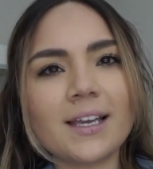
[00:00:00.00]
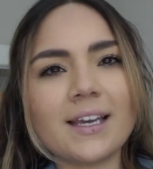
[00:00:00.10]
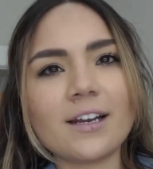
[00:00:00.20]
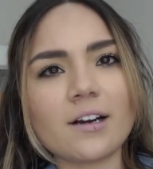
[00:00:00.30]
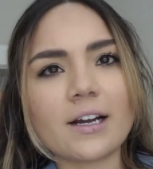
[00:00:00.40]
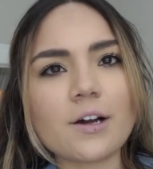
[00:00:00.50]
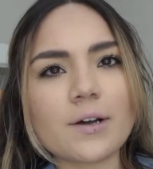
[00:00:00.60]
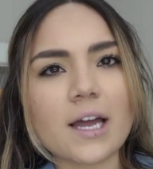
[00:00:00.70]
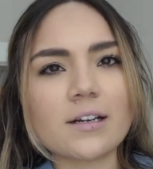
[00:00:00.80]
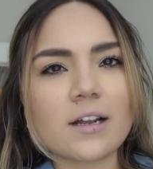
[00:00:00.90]
Here I go
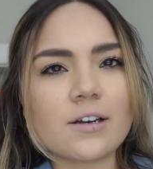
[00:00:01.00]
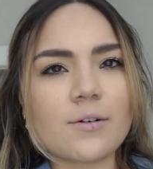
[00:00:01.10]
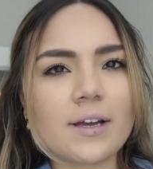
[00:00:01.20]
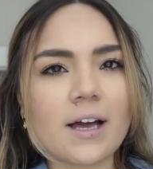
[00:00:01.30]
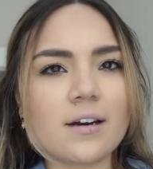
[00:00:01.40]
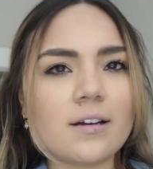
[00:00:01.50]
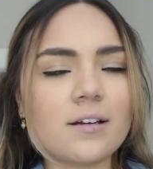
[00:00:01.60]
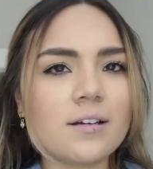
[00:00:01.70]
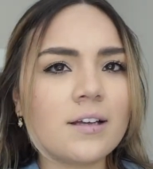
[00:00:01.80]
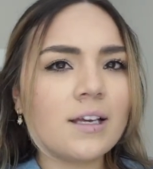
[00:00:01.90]
again, not knowing how to
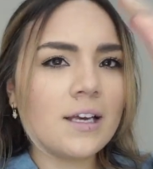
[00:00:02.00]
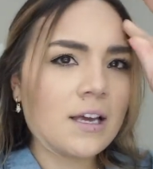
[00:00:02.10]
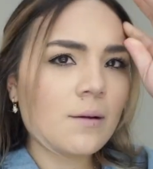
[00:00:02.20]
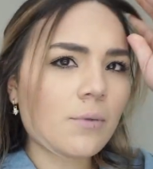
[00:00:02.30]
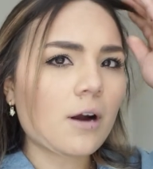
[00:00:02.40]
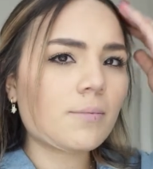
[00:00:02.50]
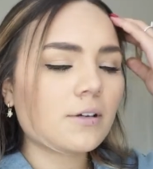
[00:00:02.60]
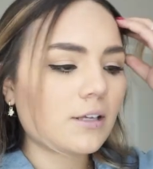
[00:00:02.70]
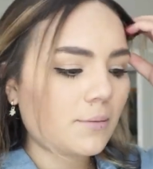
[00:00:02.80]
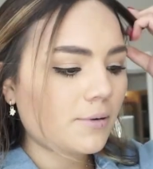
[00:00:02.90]

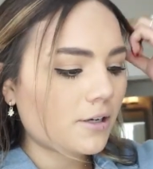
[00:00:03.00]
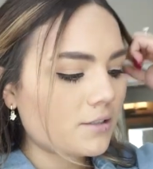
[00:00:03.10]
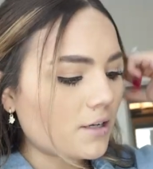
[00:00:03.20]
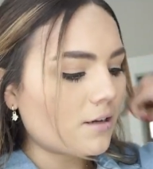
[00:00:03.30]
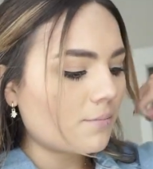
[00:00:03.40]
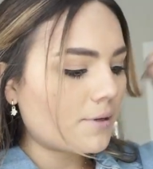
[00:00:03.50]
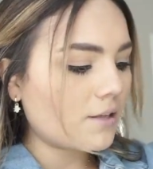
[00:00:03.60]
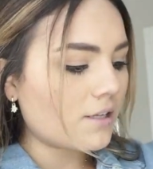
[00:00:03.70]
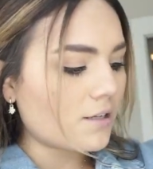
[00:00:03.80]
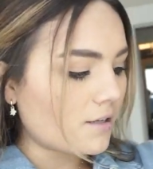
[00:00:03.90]
properly put up
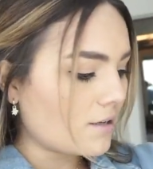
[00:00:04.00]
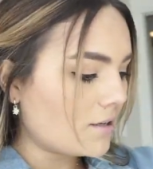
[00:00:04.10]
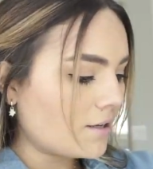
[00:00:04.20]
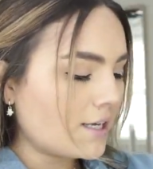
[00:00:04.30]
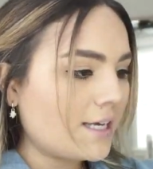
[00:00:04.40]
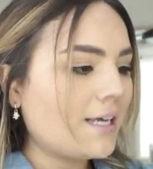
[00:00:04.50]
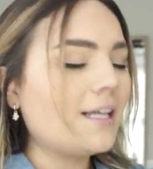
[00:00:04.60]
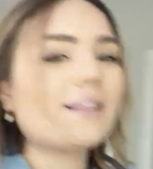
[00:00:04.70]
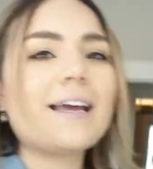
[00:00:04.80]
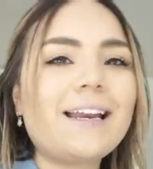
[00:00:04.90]
the
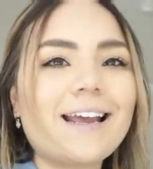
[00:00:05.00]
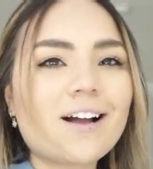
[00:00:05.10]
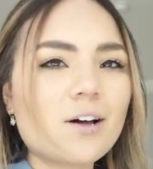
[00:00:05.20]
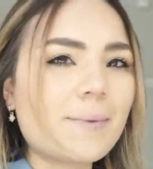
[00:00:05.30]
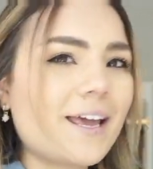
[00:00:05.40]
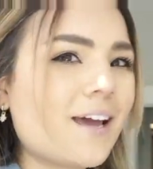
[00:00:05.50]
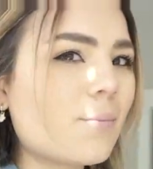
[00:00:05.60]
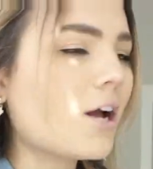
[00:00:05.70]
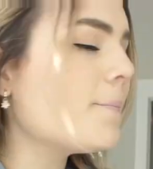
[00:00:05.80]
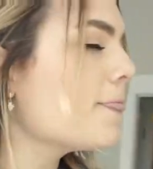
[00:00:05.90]
lighting on my
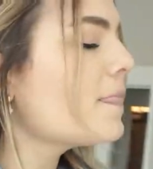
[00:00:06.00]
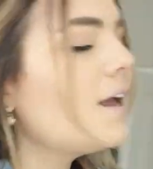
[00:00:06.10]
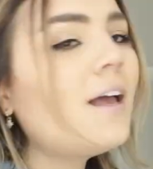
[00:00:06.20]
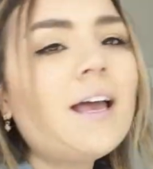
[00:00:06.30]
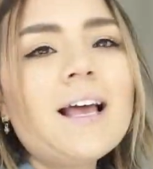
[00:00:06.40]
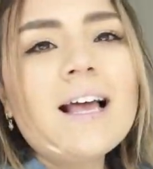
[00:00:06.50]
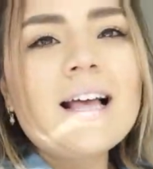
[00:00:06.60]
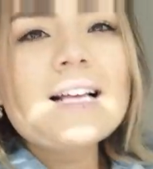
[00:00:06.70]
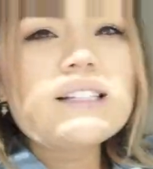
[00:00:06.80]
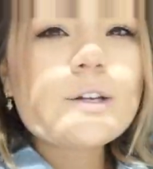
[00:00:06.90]
camera.
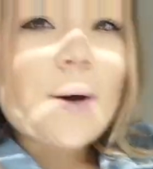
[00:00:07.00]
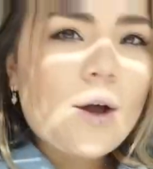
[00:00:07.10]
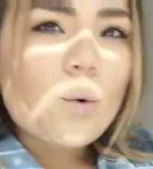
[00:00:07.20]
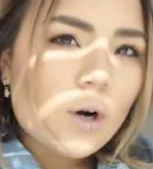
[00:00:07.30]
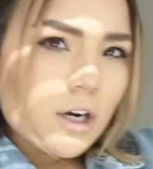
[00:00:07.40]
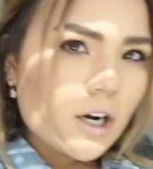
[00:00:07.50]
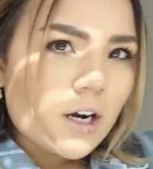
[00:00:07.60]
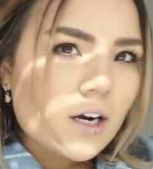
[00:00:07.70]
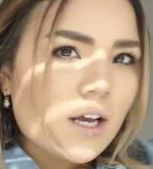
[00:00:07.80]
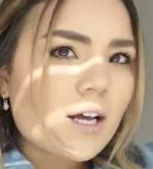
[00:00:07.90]
So I
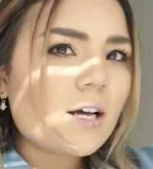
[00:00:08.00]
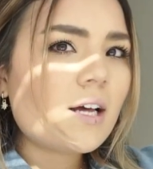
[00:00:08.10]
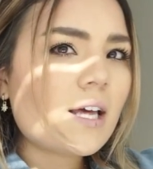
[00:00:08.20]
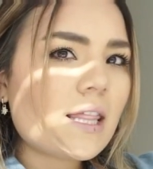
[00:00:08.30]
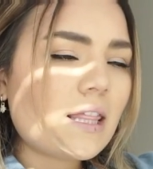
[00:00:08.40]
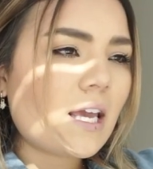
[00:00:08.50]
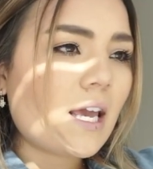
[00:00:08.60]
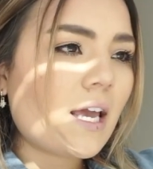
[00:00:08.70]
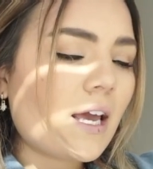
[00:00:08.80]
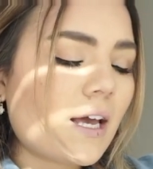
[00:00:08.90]
ordered
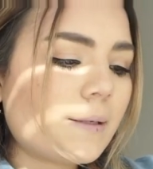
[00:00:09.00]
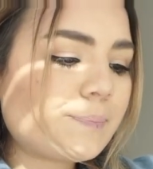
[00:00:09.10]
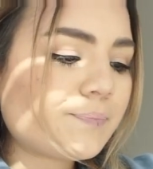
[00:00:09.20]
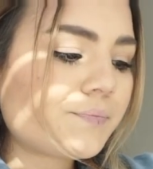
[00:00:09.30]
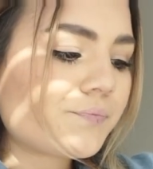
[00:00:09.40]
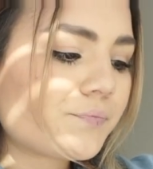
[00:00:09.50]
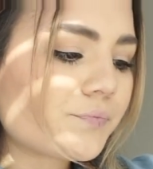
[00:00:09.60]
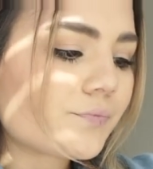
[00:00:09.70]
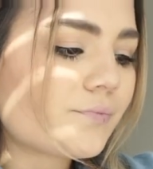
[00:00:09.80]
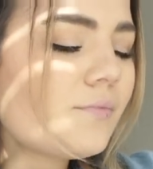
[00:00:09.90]
the
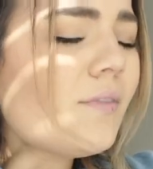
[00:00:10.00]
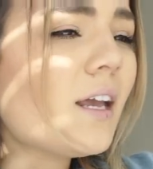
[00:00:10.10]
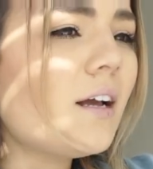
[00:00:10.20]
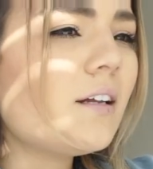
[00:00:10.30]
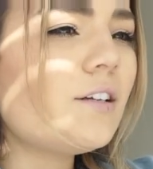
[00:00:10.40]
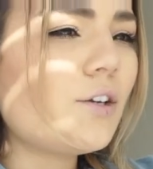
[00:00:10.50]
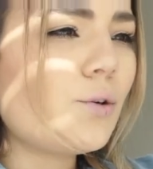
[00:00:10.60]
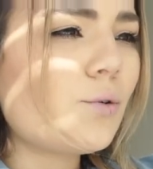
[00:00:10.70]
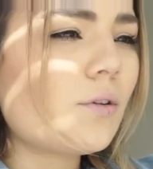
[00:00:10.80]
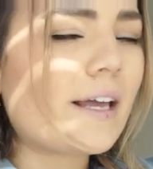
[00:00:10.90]

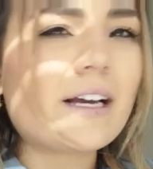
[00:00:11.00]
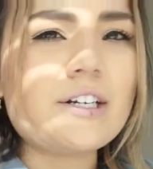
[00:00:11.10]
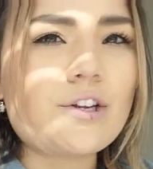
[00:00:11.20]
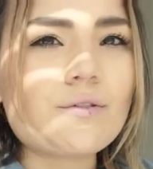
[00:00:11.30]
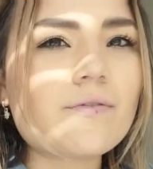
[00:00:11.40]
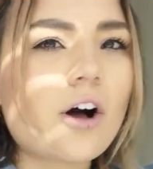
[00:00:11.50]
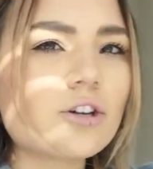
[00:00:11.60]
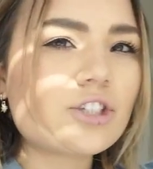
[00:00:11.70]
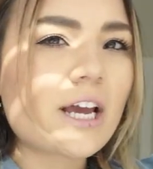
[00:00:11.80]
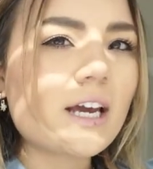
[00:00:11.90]
new, like a new
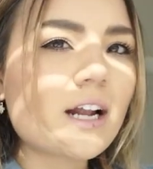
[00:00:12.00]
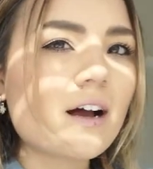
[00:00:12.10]
fall shade